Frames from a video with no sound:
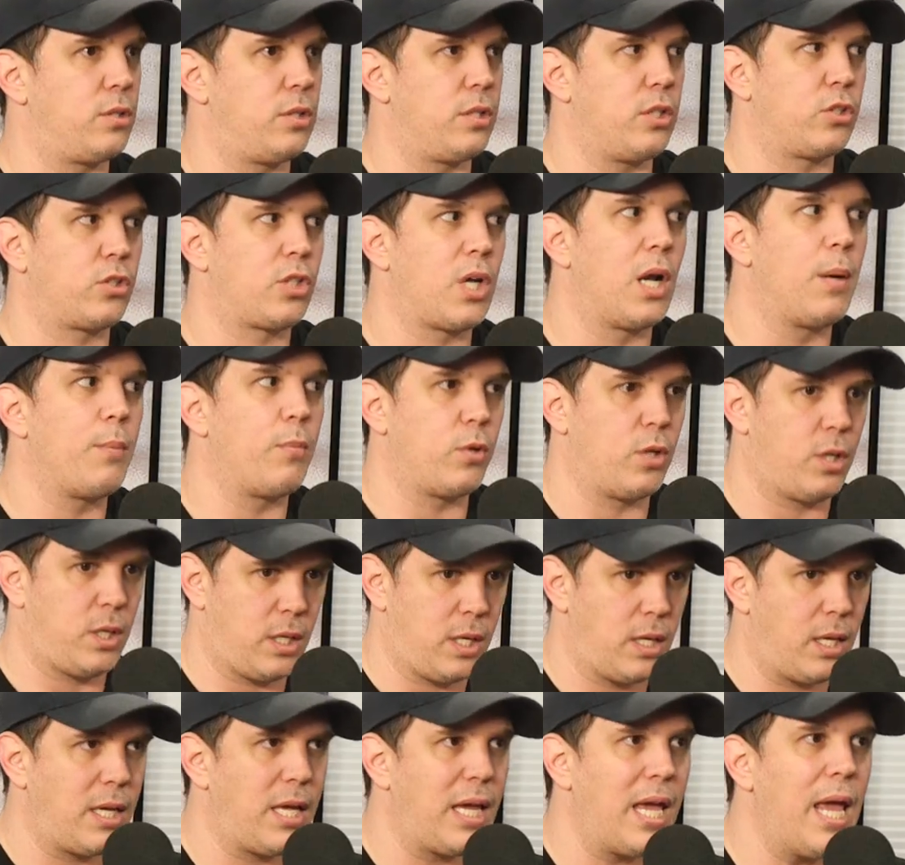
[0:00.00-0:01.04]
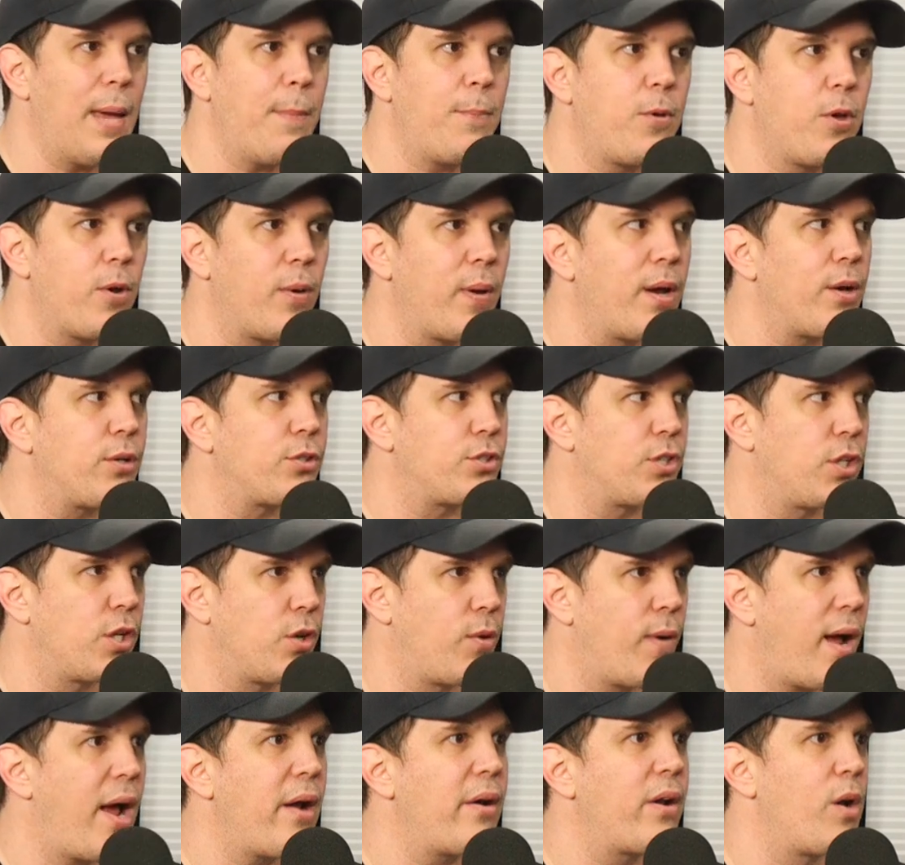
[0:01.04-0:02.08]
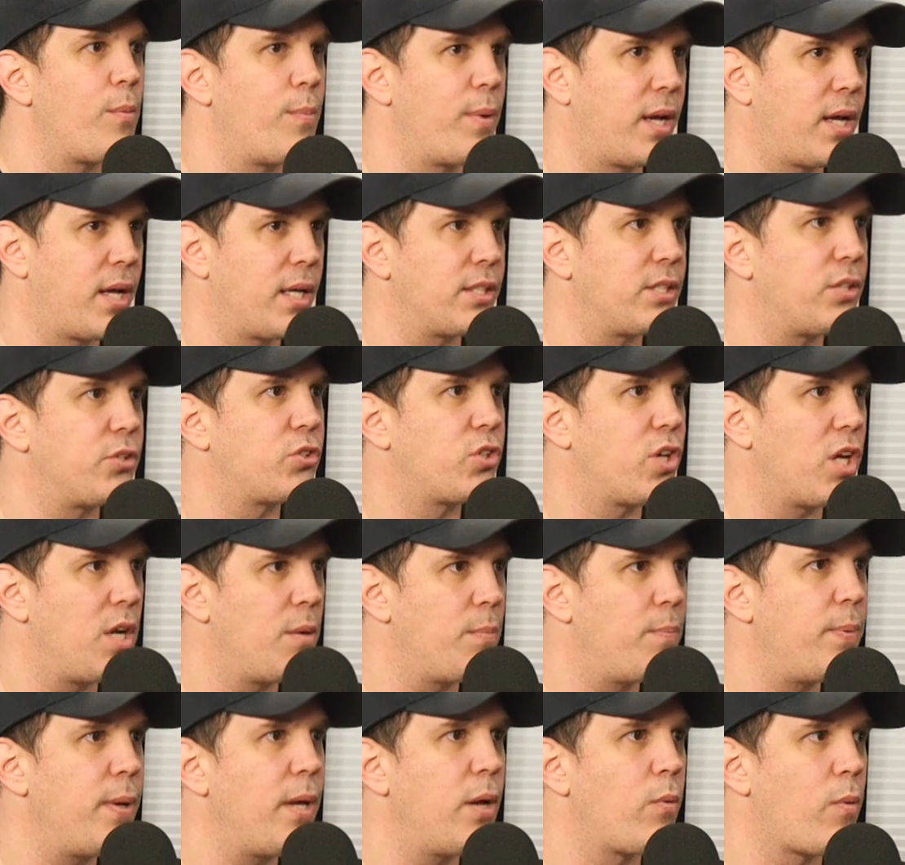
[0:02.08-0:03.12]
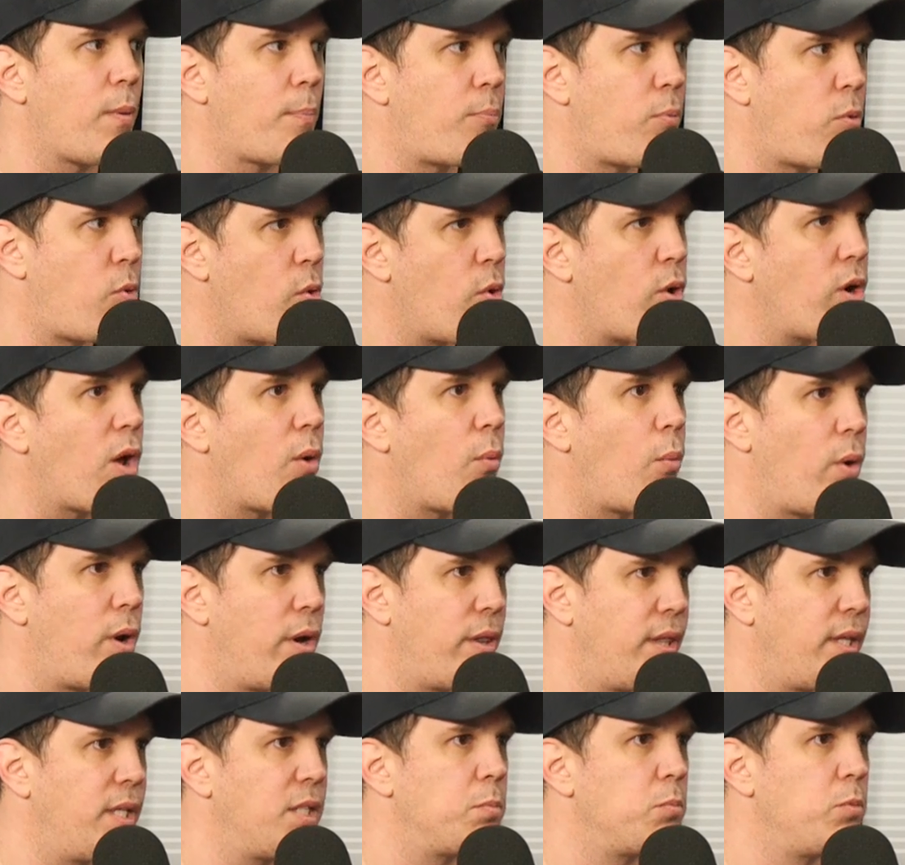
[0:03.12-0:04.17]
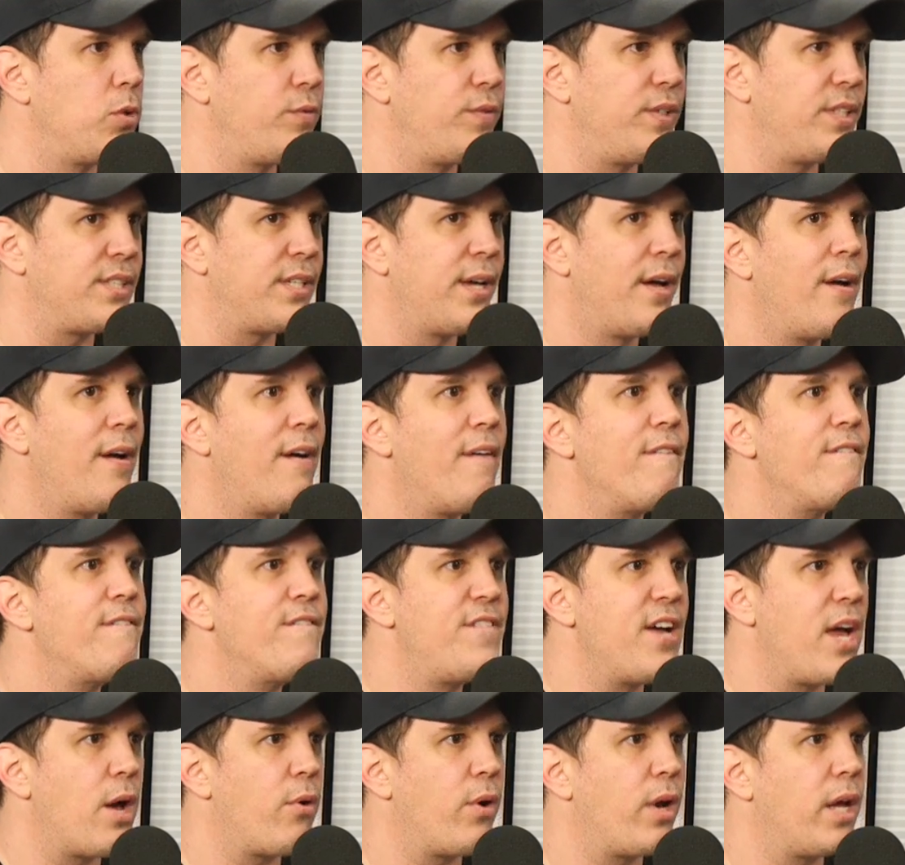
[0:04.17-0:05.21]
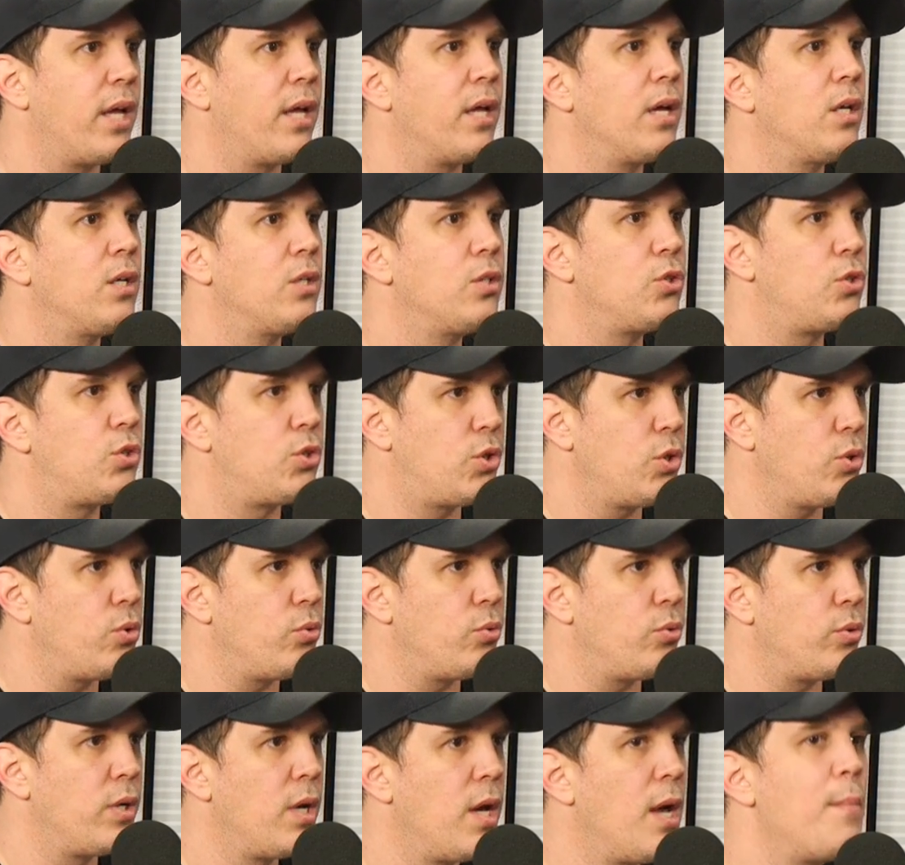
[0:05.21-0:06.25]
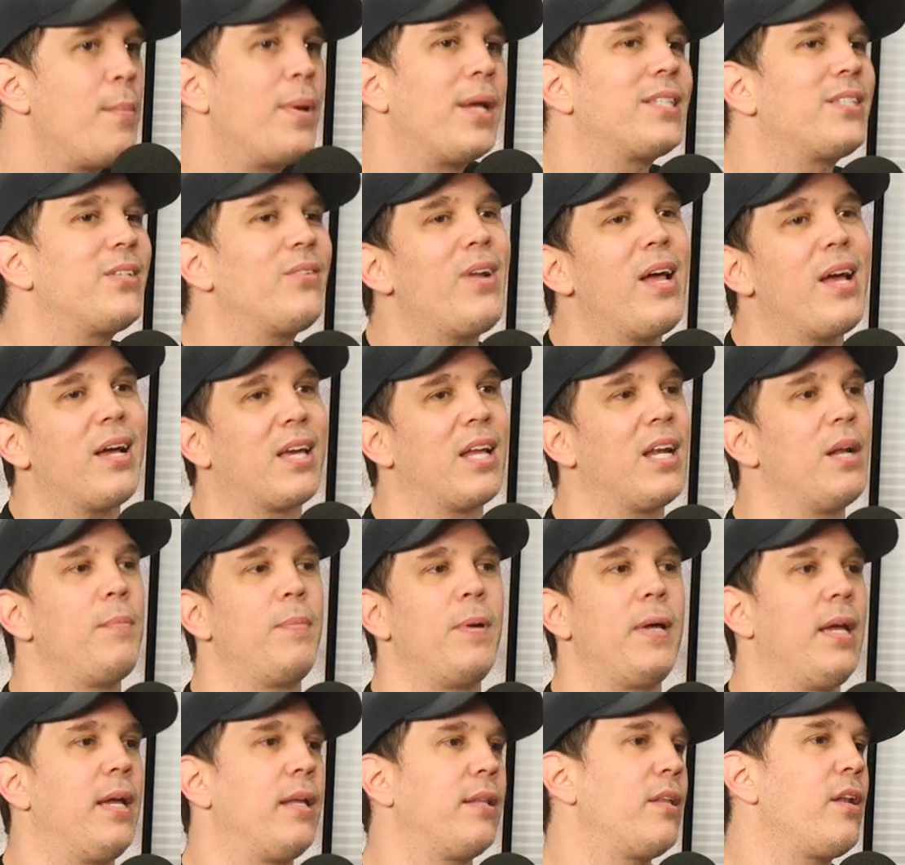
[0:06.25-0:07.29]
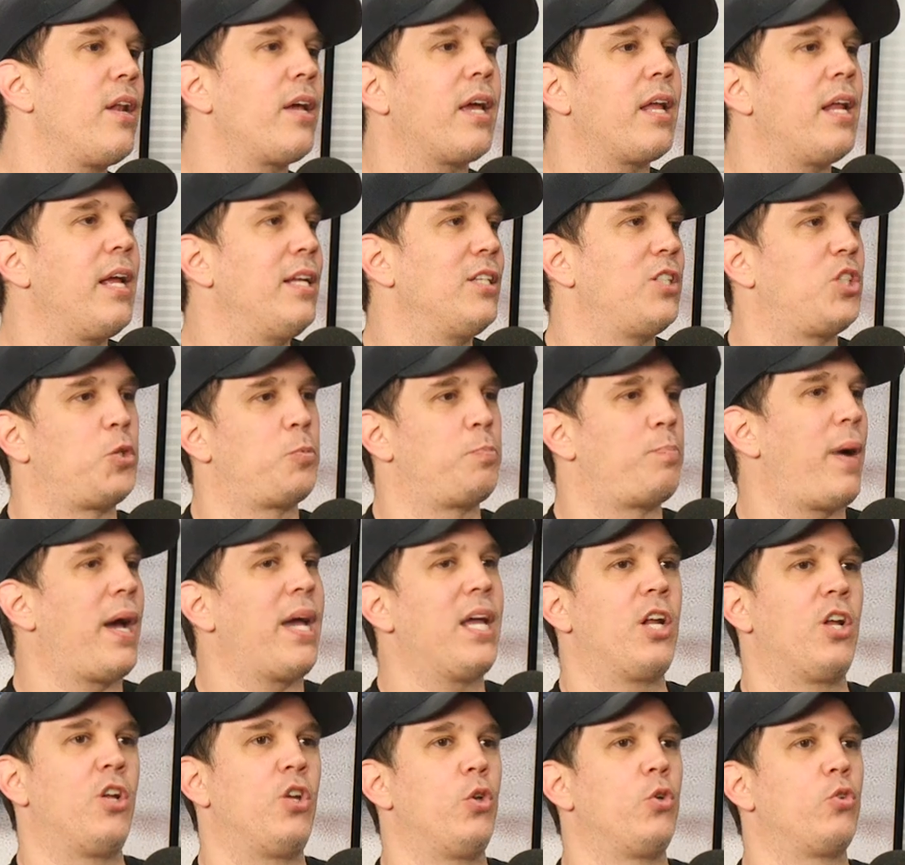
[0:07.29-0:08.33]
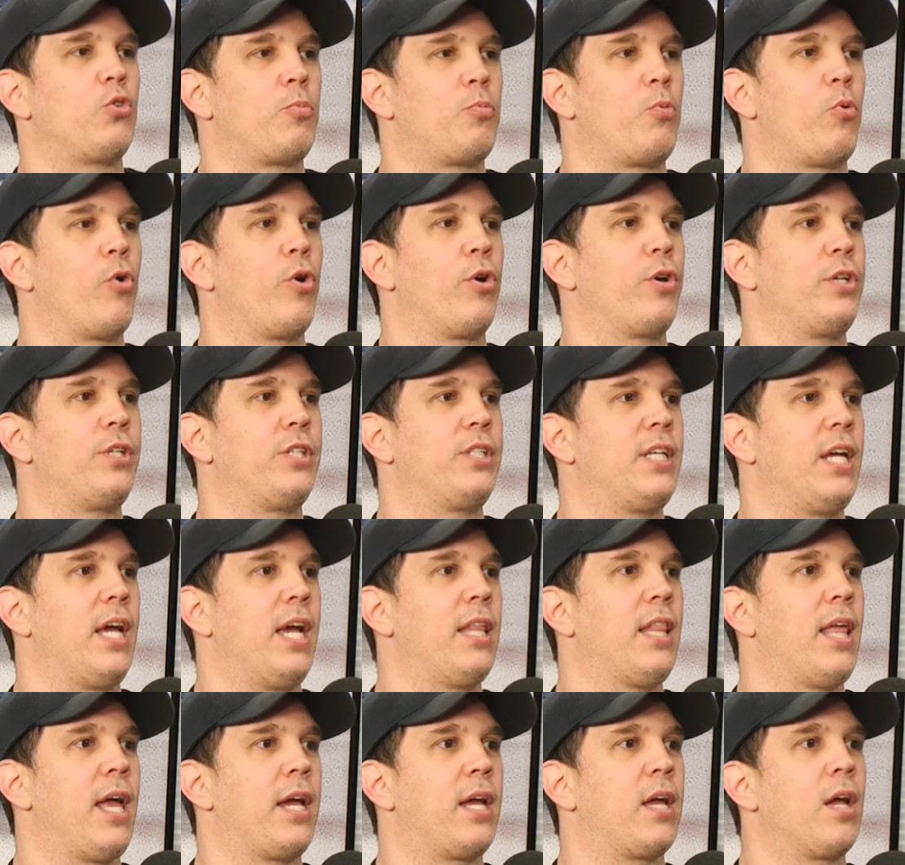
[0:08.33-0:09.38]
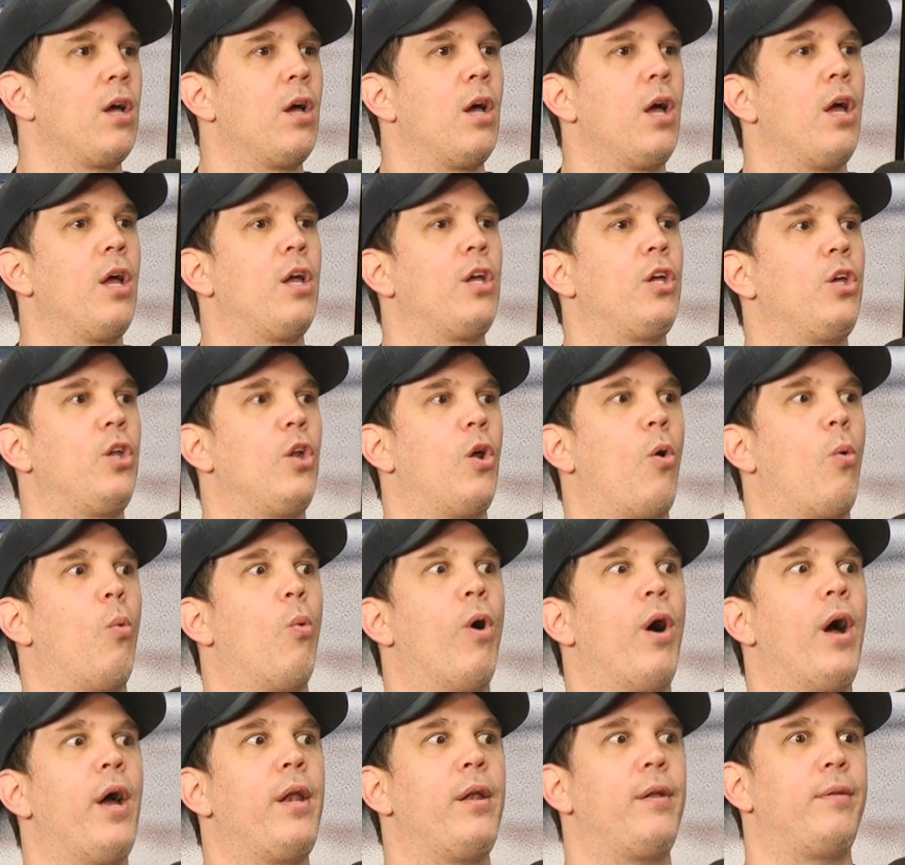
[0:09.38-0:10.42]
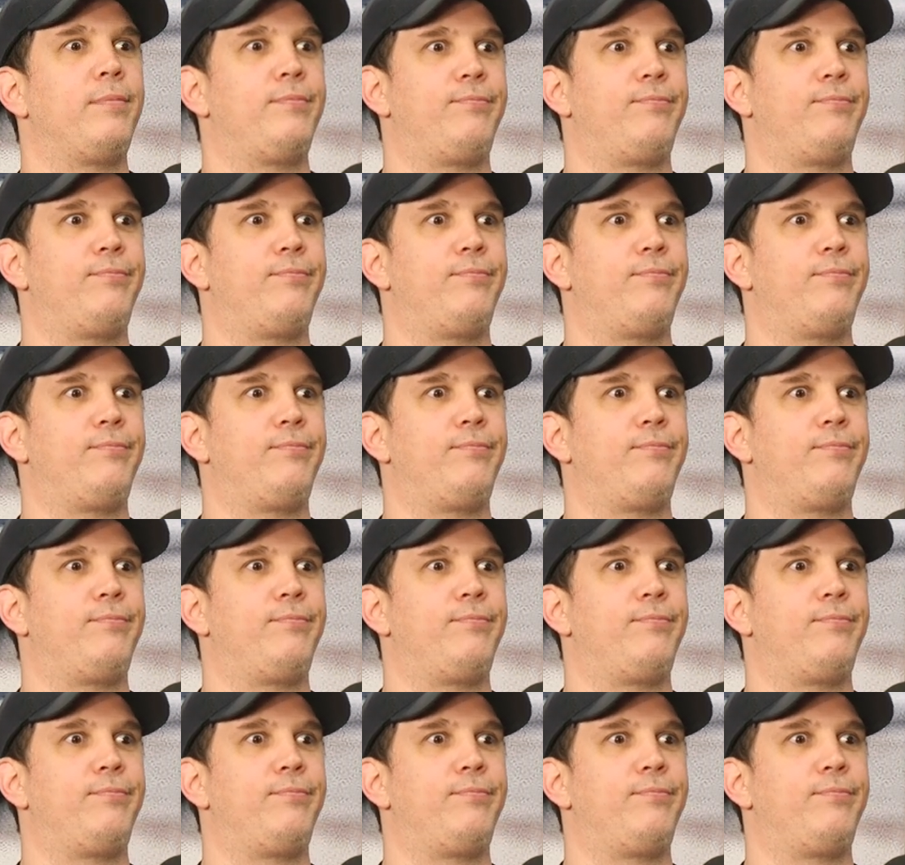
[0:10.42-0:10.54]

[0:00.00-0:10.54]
There's going to, keep your ears to the ground here, because there's going to be a report on one of these movies very soon, because they're not going to be, they're not going to incite a news report to say like, you know what?